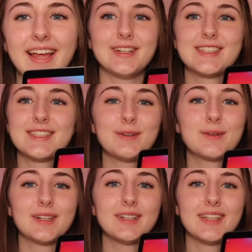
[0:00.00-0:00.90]
it's so
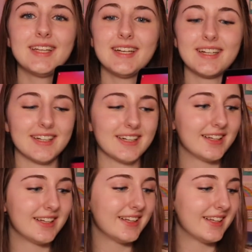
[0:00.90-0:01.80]
clear. English is the main
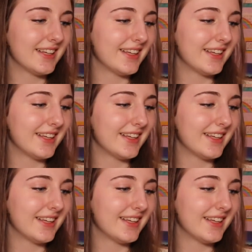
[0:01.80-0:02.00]
language.